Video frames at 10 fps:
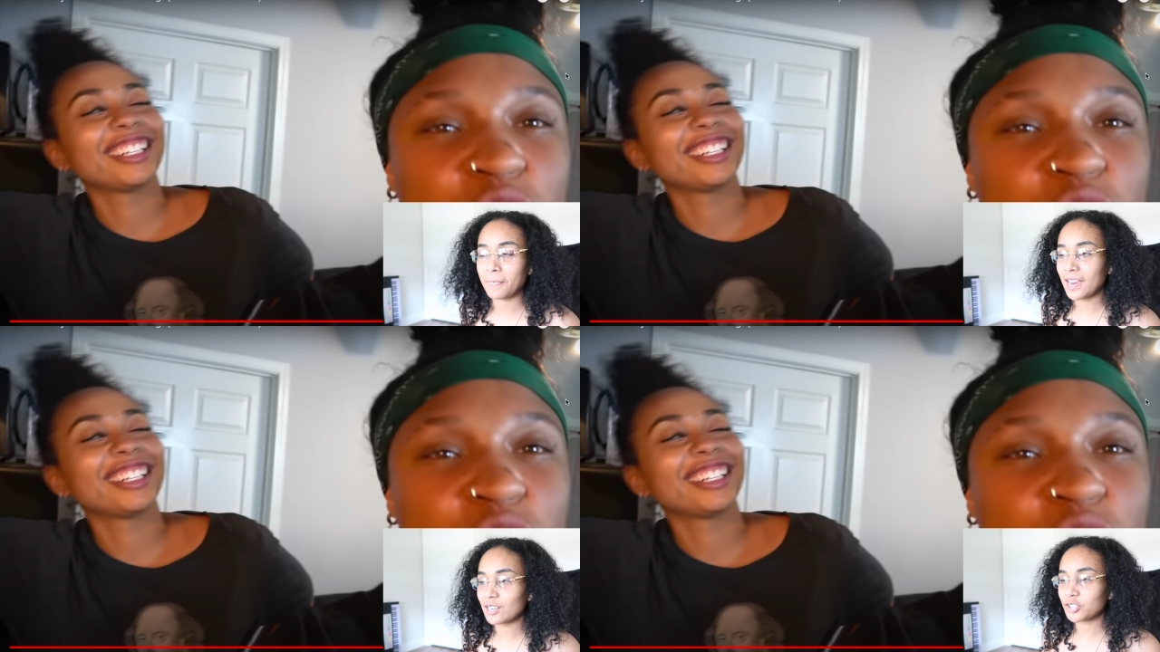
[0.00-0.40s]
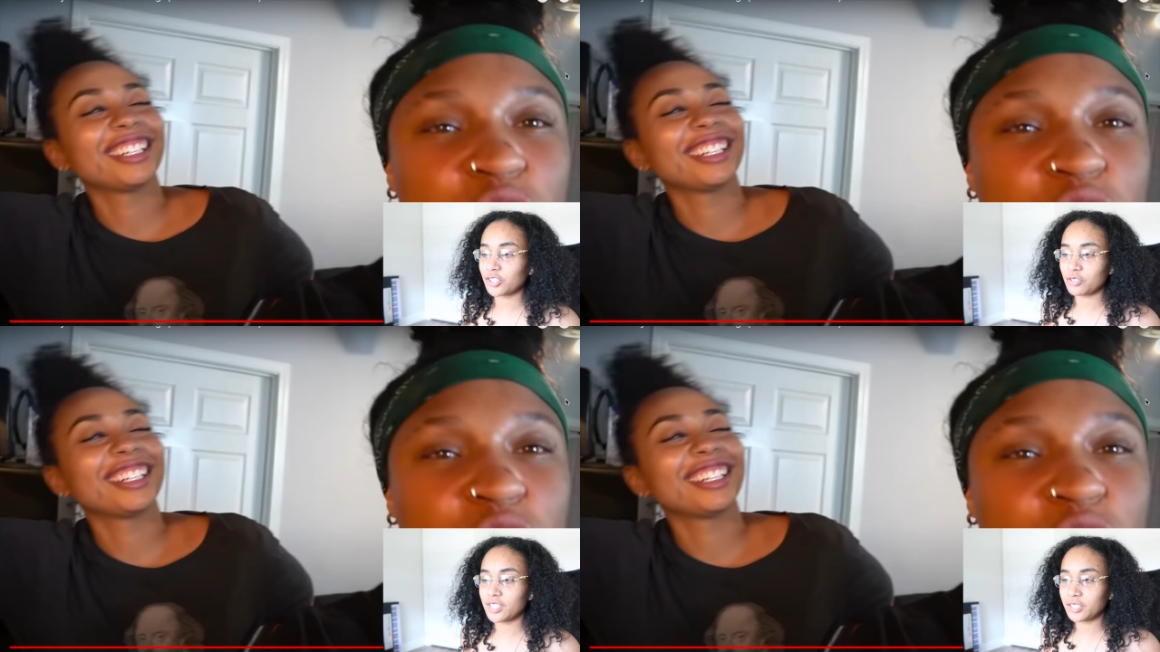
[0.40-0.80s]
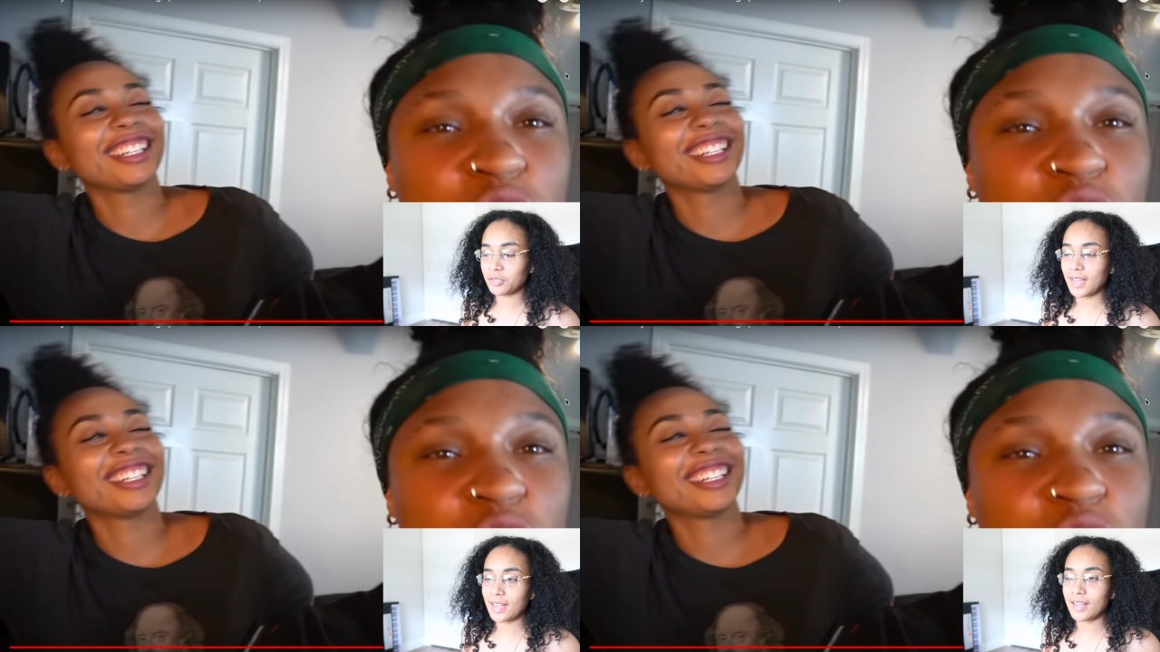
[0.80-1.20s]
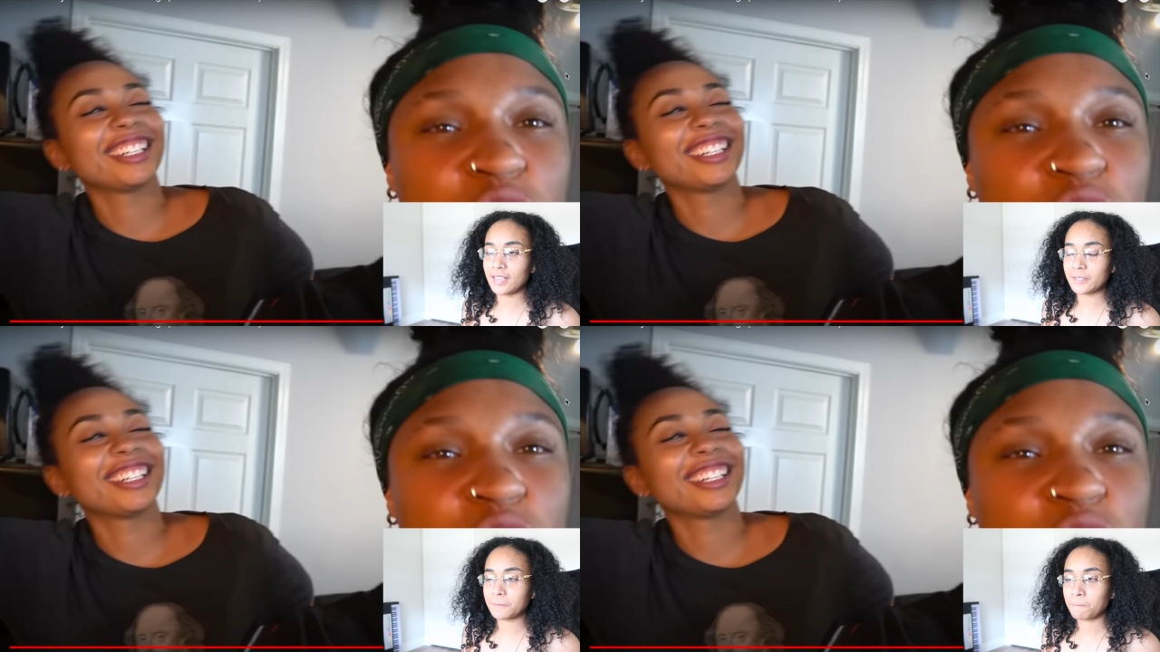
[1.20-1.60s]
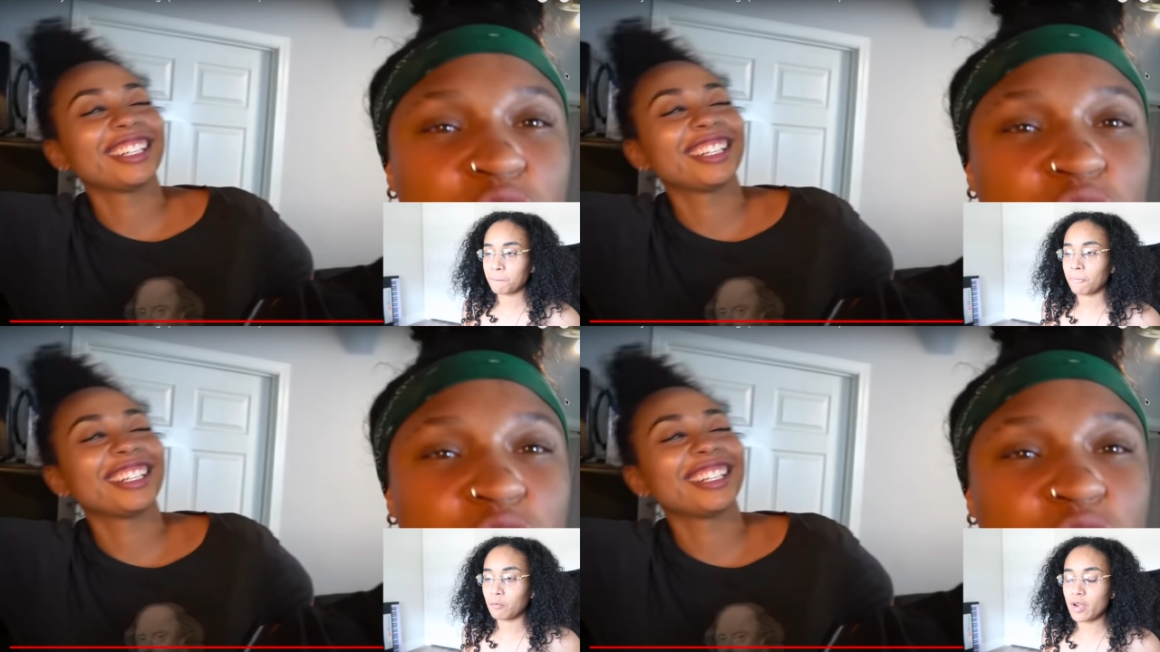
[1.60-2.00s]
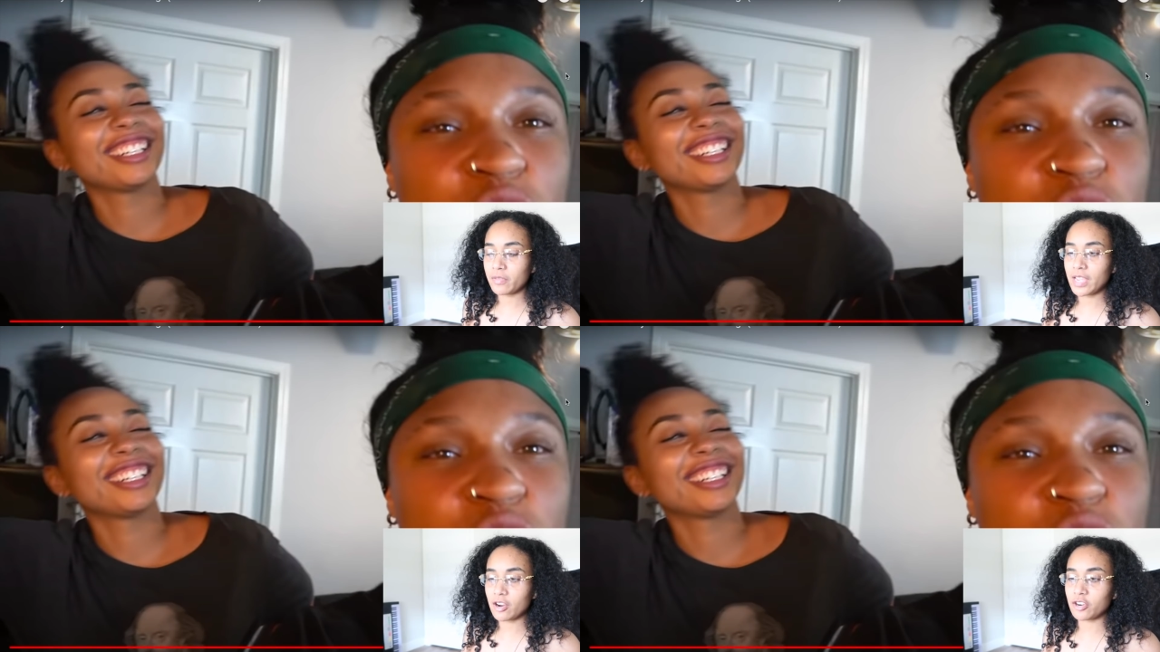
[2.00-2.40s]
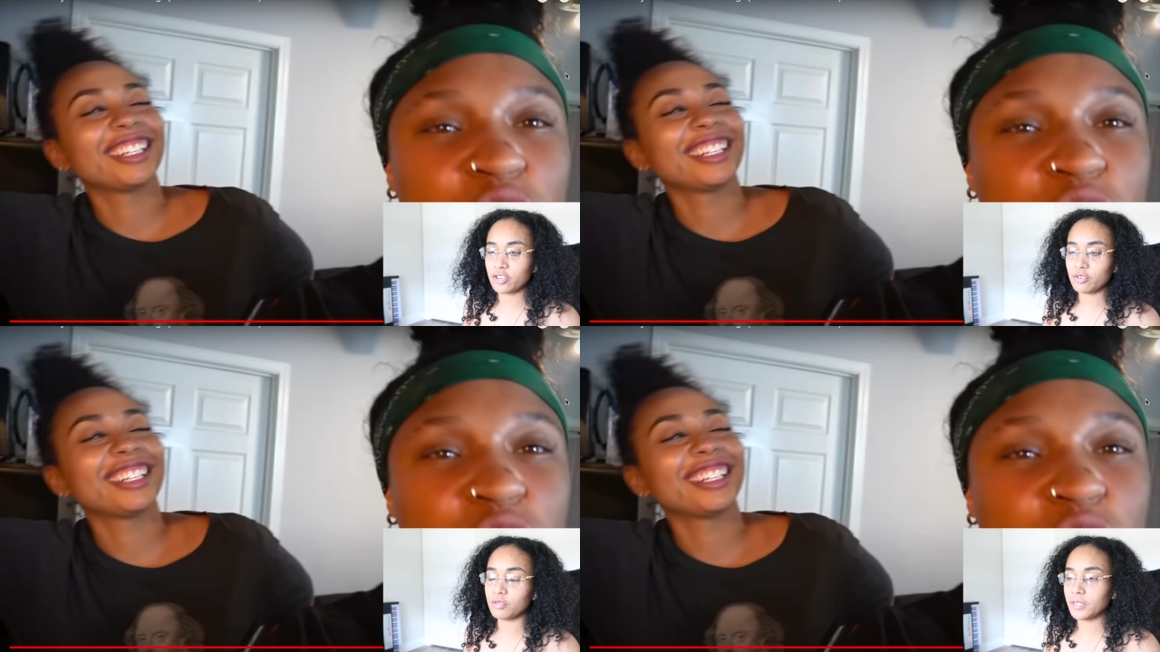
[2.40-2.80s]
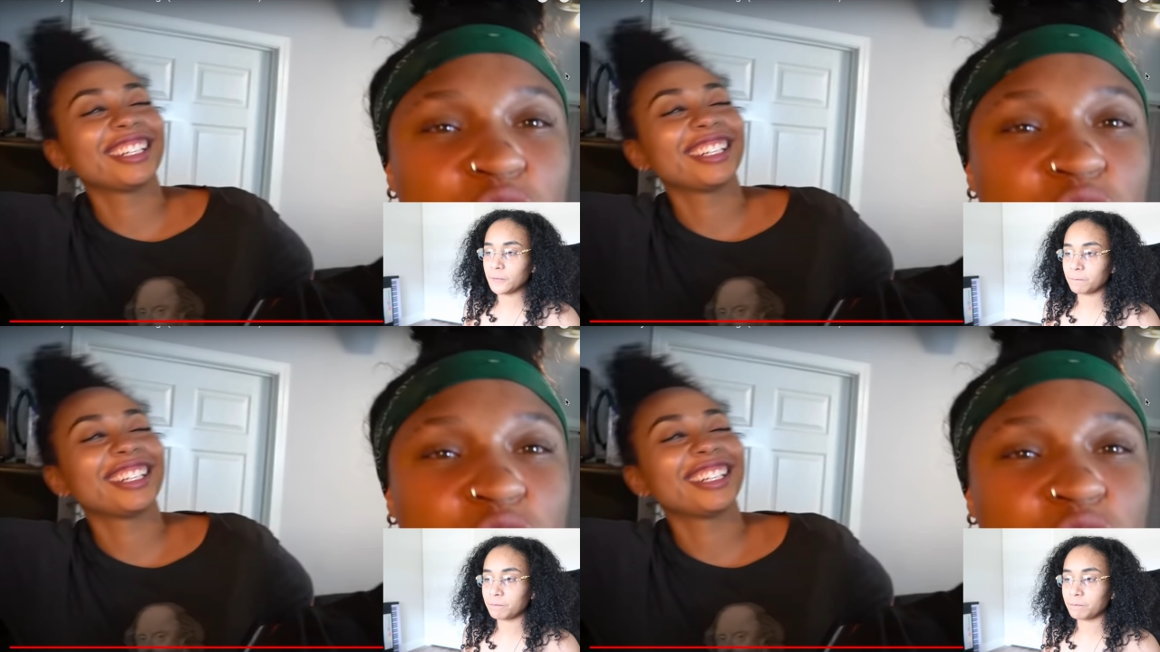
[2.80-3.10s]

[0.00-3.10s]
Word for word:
Speaker 1: They're showing you guys what they're doing